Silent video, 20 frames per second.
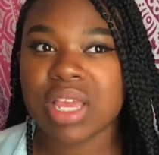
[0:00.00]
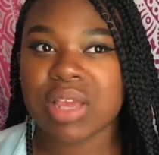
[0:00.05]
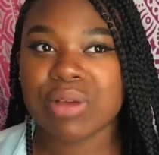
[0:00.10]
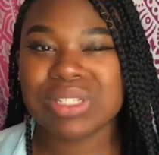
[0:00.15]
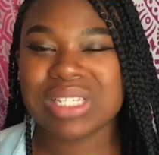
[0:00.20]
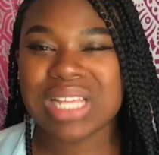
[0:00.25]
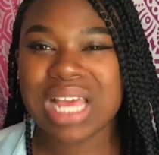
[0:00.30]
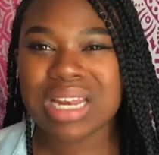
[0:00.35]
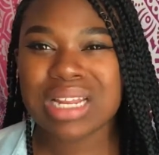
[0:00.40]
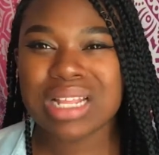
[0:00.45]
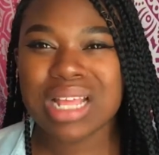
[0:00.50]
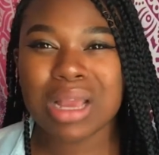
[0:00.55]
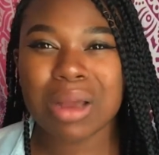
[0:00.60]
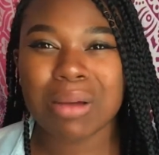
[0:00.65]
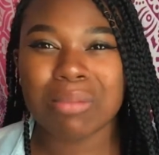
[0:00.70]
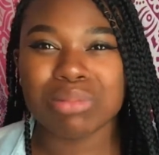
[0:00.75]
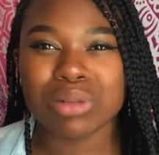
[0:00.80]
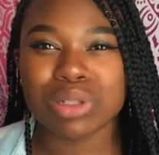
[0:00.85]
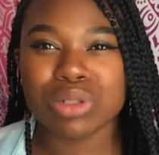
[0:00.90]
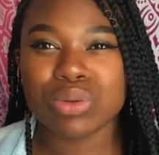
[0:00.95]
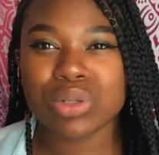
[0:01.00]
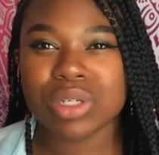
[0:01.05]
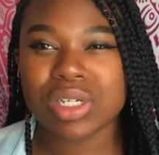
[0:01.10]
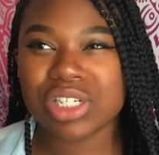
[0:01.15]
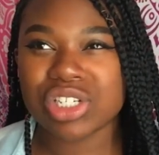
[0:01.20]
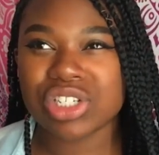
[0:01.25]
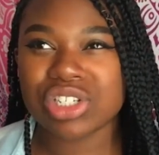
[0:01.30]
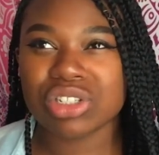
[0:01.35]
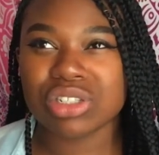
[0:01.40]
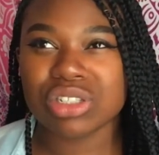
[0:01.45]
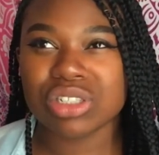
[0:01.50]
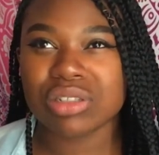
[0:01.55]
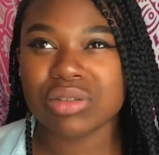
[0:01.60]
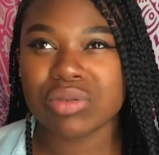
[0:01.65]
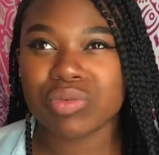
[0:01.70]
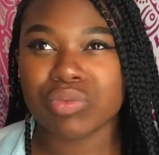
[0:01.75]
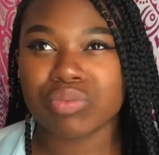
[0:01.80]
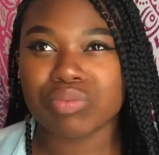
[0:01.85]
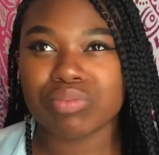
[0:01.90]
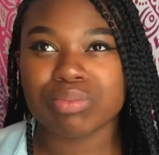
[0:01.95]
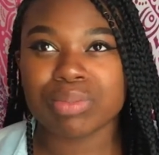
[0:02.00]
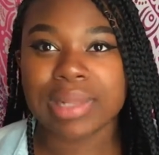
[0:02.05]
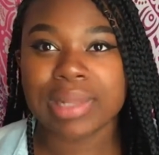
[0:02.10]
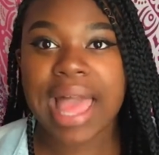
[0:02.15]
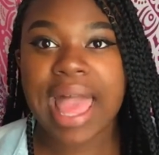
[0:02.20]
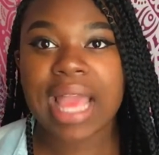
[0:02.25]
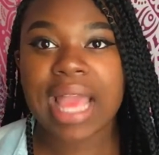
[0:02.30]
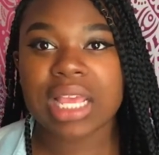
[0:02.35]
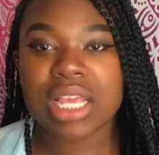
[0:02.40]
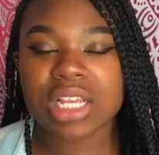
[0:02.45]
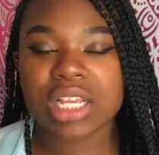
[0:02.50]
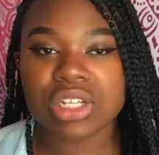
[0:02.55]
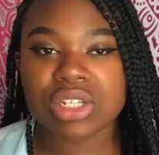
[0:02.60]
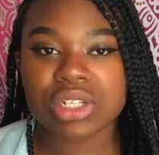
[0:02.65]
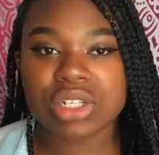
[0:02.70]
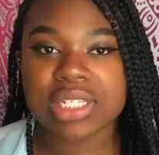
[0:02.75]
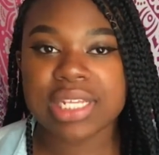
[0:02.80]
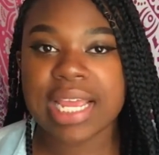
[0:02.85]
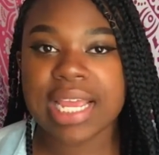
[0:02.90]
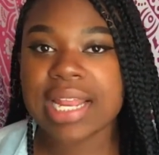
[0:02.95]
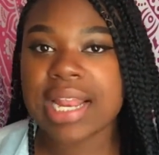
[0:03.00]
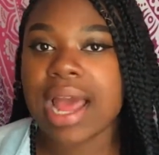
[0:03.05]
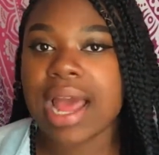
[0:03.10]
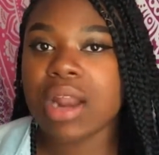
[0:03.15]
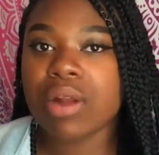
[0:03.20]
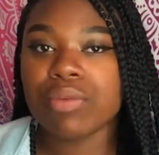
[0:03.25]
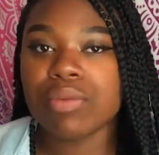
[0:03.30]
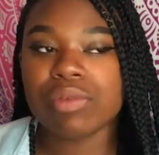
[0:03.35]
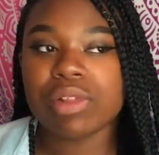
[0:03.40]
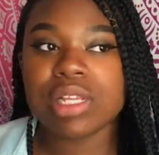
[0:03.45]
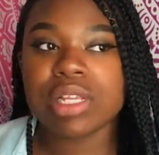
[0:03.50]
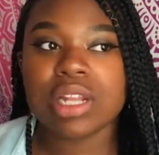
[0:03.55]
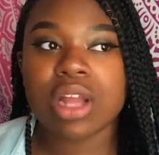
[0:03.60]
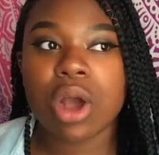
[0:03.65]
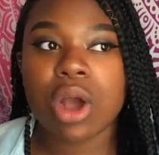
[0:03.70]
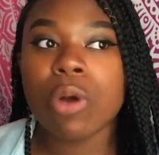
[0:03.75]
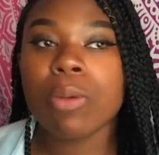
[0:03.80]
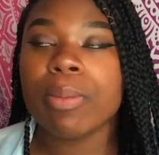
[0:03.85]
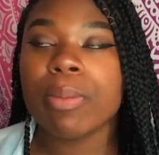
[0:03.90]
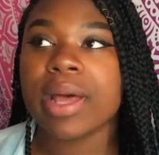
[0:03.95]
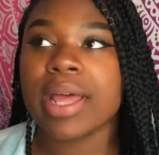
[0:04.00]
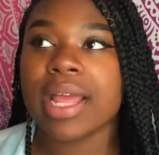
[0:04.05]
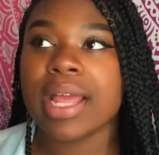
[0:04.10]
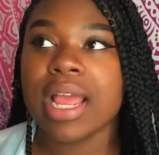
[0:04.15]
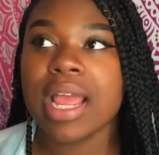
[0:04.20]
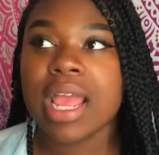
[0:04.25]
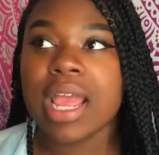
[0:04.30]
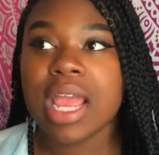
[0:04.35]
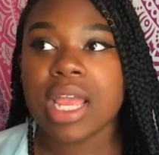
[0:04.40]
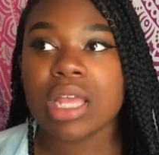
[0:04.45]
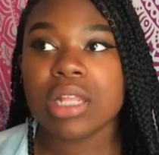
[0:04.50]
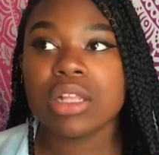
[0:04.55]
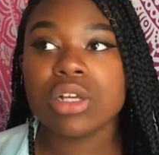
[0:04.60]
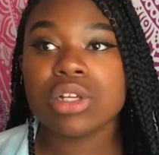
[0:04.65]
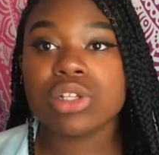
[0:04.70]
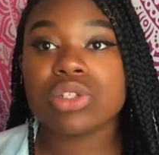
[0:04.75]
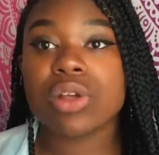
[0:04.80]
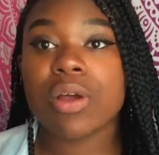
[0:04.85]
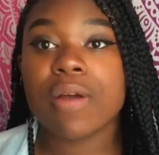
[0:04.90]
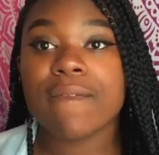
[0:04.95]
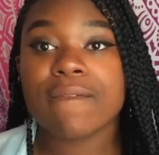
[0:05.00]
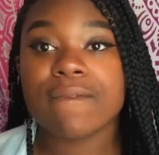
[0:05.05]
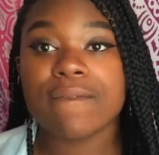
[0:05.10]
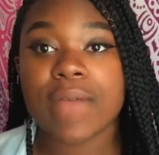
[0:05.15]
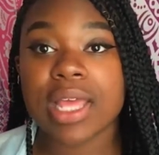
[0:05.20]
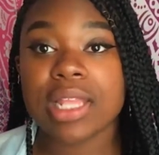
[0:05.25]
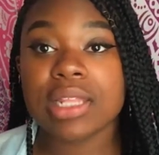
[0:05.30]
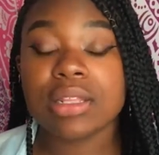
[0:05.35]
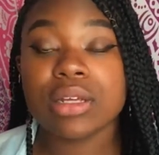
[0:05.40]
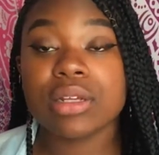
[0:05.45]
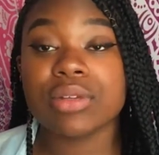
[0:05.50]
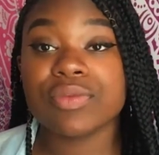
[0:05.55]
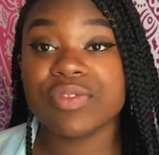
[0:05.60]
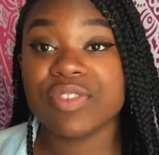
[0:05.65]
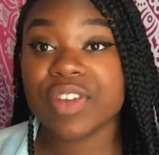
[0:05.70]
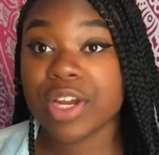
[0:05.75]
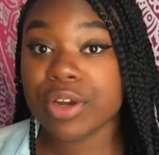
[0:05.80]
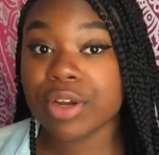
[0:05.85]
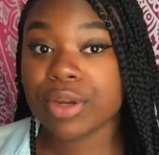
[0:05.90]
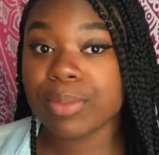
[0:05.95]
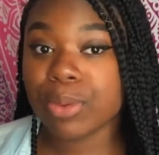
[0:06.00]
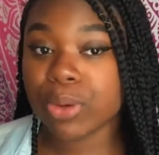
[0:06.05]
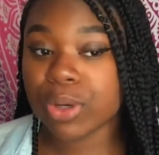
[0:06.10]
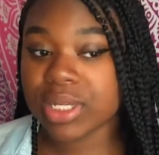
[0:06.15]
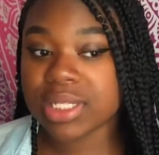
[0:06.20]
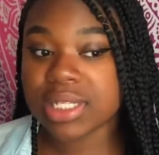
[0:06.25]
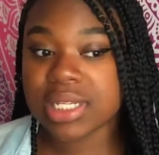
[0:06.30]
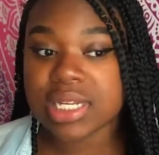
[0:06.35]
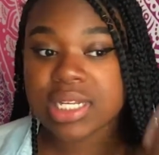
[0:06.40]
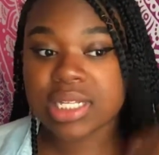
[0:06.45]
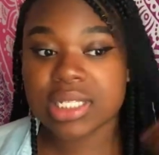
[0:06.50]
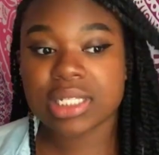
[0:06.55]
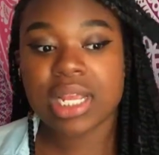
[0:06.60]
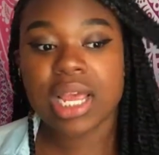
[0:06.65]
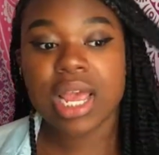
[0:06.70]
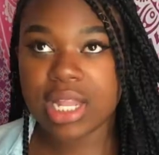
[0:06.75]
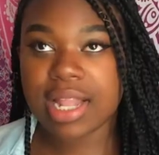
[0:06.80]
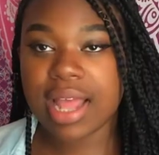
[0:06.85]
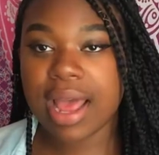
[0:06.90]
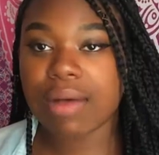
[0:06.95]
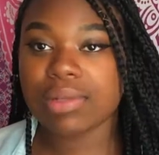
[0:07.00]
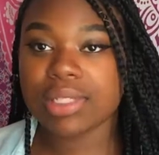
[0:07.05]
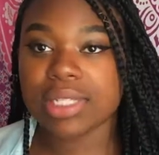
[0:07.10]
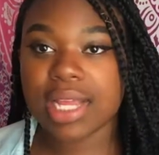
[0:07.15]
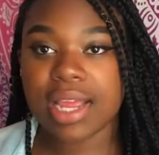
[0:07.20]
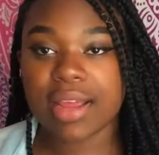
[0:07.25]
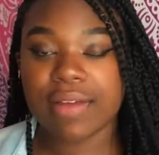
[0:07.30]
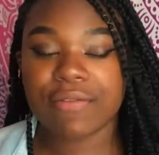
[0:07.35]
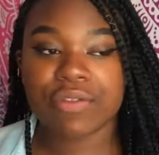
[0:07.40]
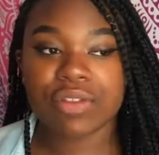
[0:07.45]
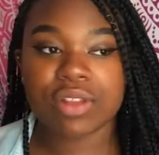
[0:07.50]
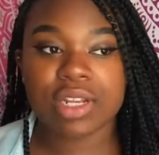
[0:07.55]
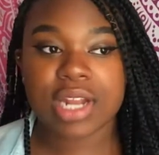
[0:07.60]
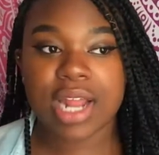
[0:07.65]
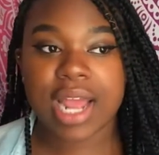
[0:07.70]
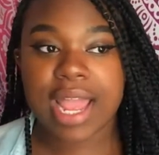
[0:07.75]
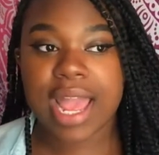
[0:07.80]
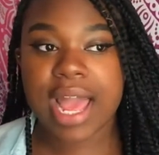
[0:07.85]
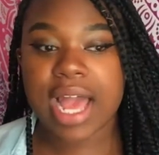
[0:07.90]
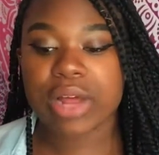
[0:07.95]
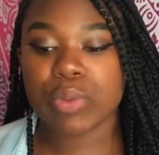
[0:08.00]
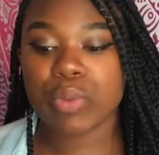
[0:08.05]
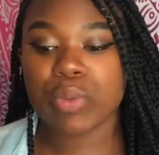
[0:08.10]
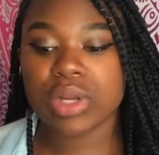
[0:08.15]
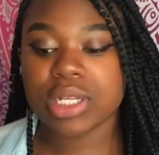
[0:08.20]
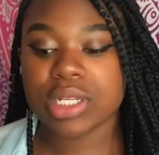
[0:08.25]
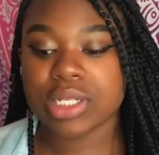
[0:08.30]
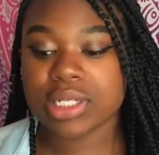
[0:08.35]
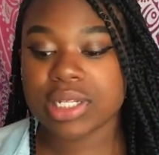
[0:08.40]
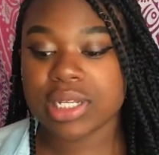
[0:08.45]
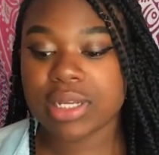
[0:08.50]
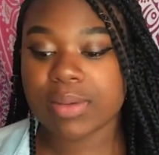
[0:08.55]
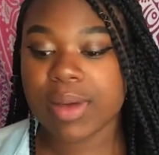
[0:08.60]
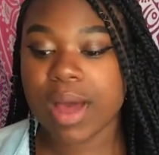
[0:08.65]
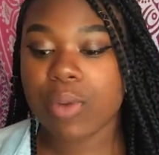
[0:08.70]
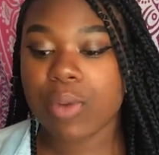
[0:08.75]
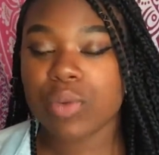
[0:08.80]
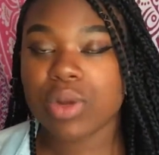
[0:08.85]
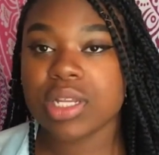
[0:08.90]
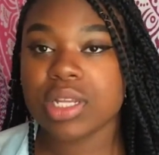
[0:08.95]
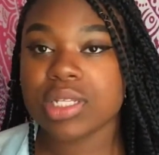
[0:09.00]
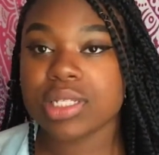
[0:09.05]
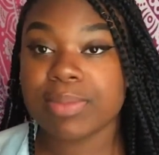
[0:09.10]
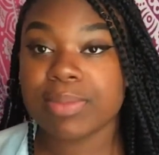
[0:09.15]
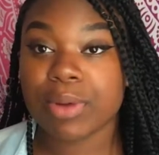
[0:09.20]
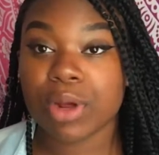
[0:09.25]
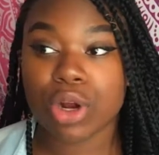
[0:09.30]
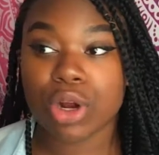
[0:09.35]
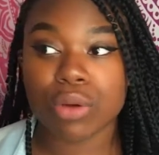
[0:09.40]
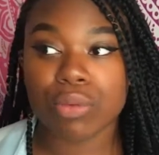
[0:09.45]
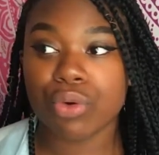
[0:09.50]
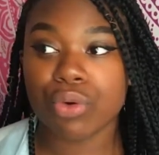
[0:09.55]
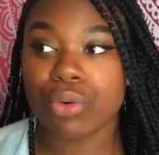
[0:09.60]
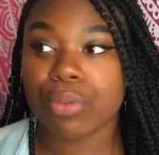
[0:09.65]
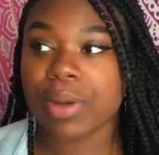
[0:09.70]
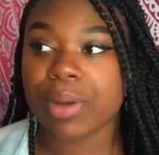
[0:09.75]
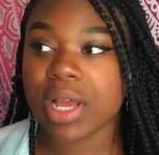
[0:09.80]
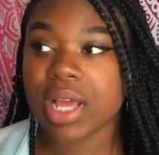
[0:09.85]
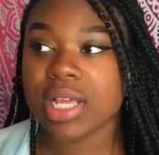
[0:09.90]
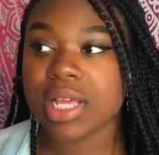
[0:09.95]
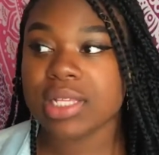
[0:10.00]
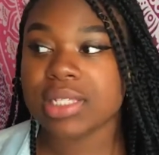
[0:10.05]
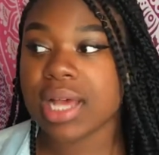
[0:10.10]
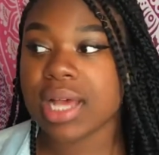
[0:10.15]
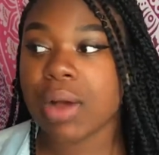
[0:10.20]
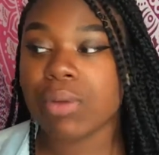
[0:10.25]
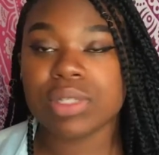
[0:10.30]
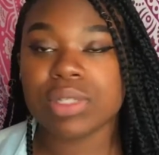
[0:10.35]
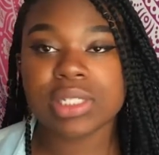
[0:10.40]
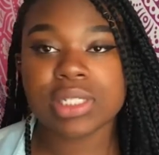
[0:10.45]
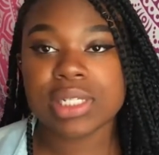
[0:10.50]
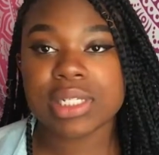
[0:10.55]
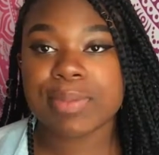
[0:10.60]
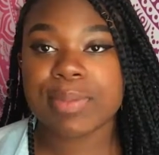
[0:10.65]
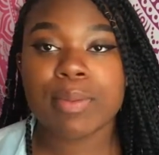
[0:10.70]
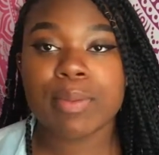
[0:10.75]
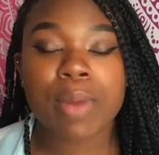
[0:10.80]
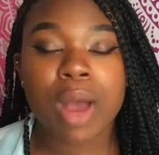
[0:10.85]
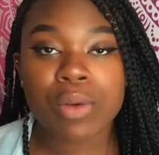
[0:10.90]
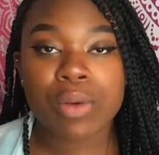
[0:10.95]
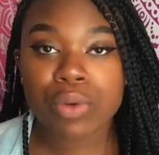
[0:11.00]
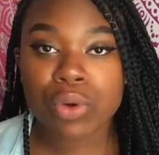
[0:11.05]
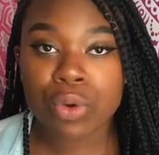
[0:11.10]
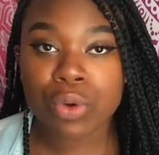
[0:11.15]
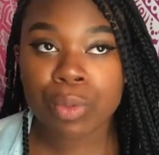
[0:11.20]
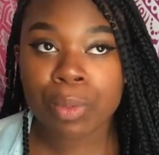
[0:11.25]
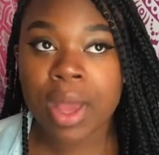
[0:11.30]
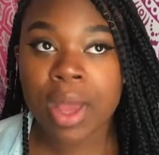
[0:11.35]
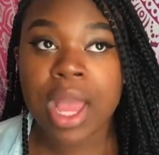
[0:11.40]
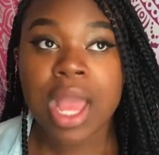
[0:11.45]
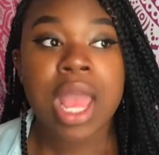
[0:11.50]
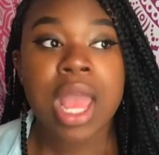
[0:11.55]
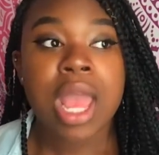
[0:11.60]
it was kind of like a bluish, blackish tint. I don't really know, but it looked very poisonous. And that was it for the night. I went to sleep. I went to sleep in her room because I wasn't sleeping in my room